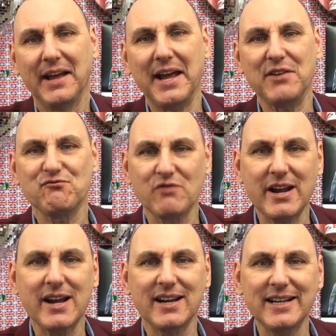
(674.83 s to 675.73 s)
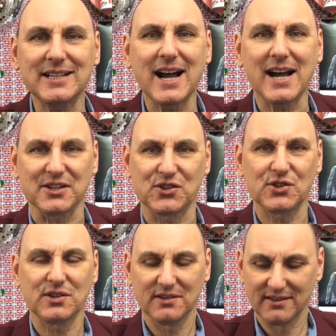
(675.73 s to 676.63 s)
It really
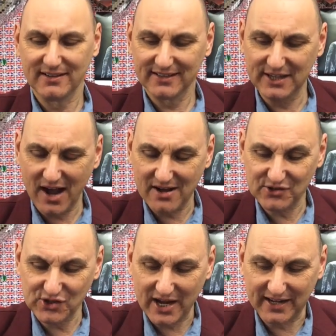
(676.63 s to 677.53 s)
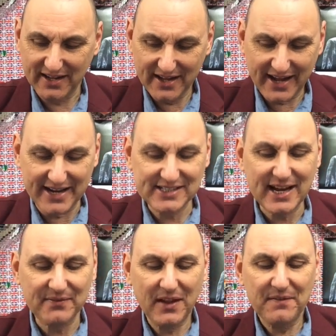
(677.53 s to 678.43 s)
does. God's sake. He
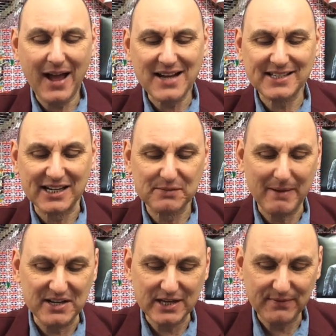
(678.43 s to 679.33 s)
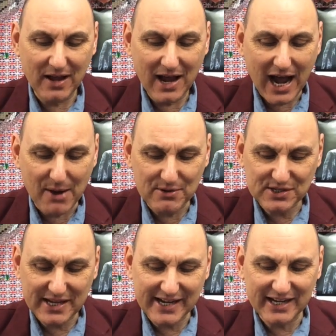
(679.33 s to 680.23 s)
said, that's expensive. I was
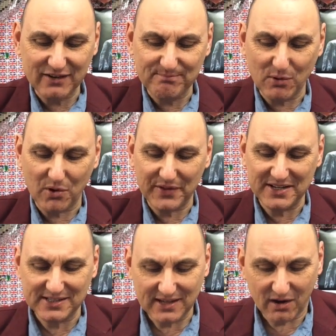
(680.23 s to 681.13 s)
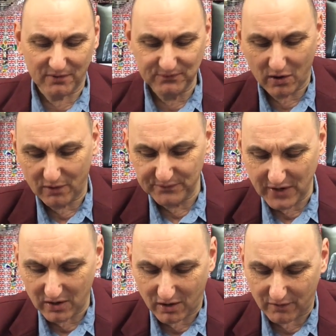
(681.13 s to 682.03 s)
thinking of more than, of, of,
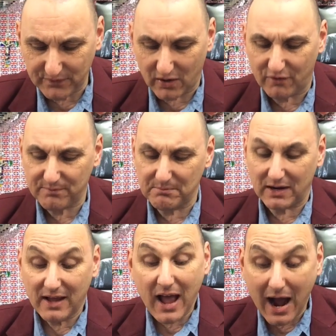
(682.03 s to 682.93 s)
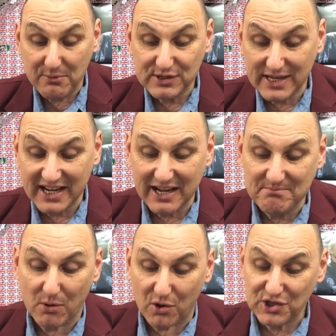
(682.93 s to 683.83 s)
no, of, of, I was thinking
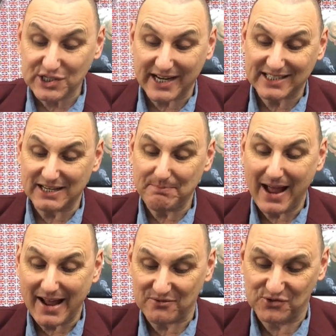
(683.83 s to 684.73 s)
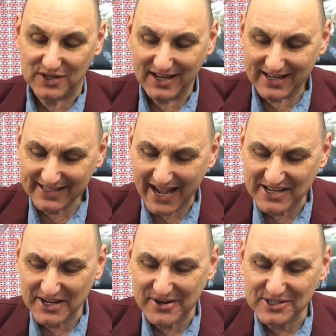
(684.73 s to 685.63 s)
more £60. Can
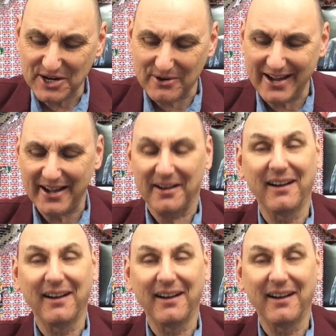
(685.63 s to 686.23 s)
you do it?